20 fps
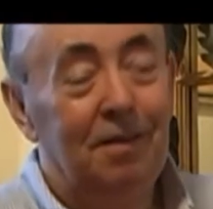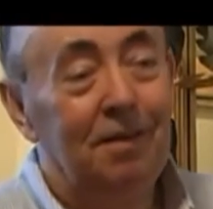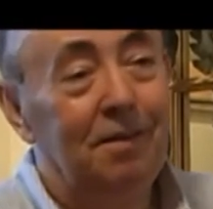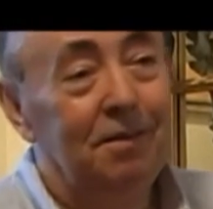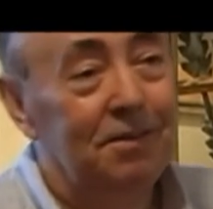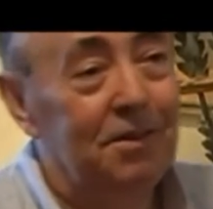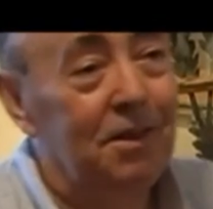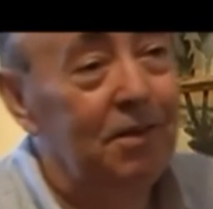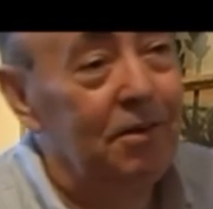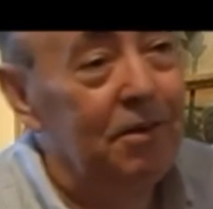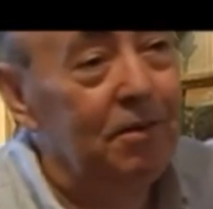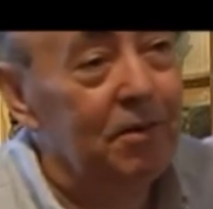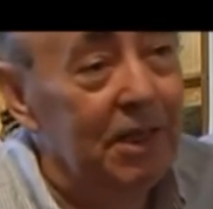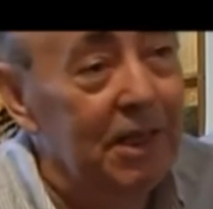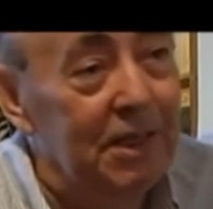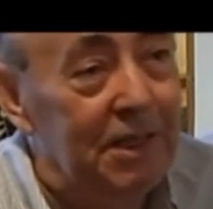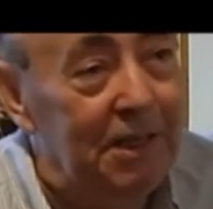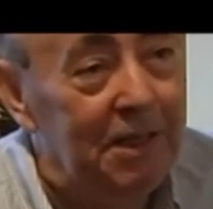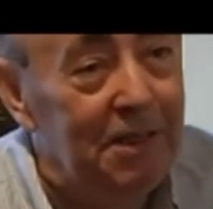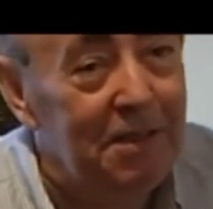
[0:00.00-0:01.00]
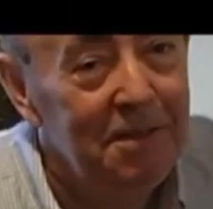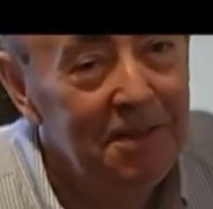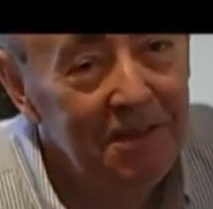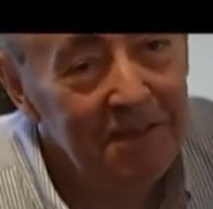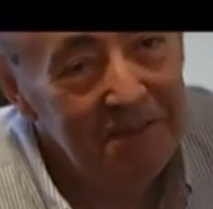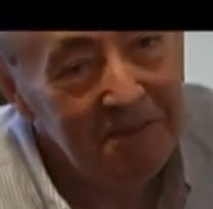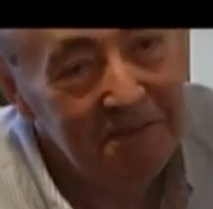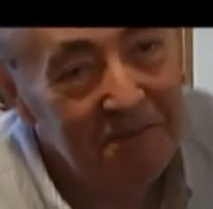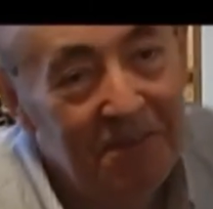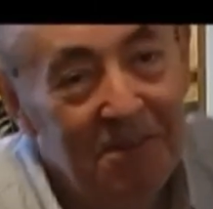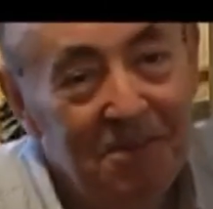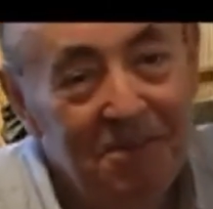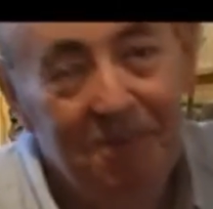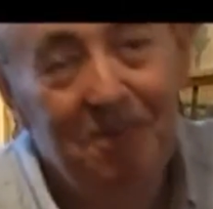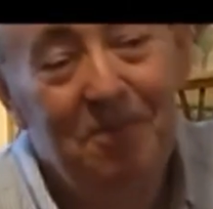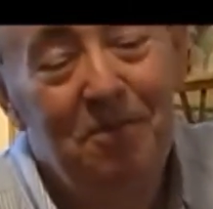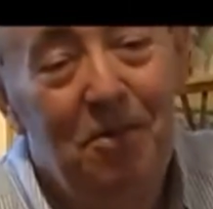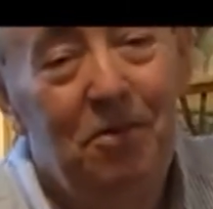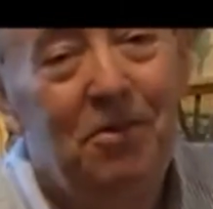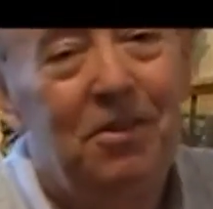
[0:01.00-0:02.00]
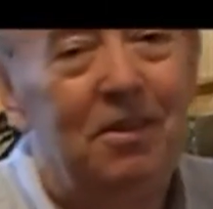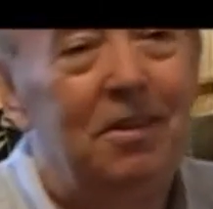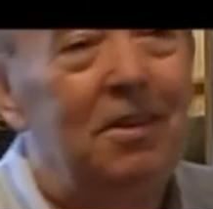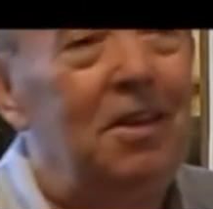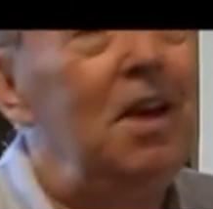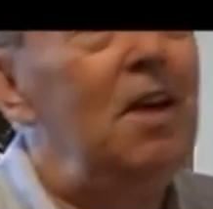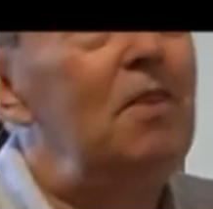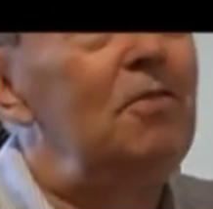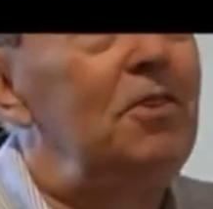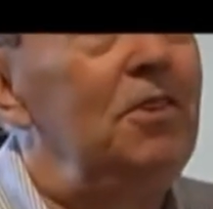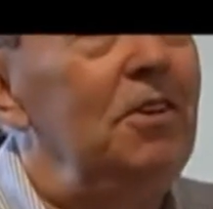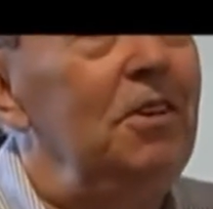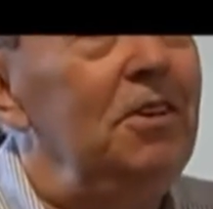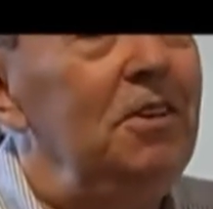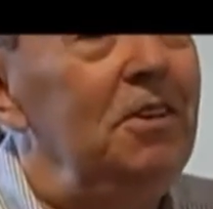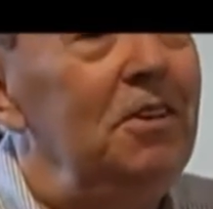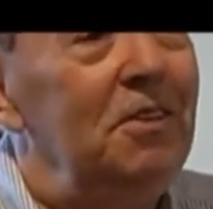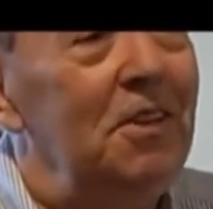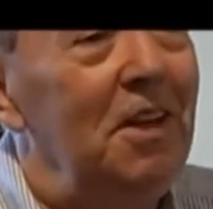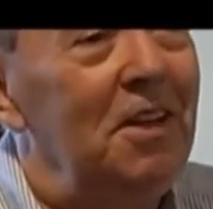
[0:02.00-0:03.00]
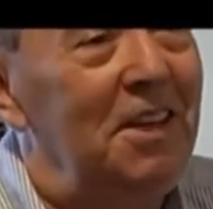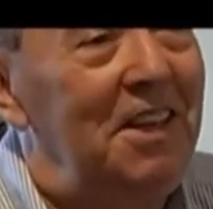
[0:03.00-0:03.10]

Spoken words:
so he was lucky, but more than Kafka, who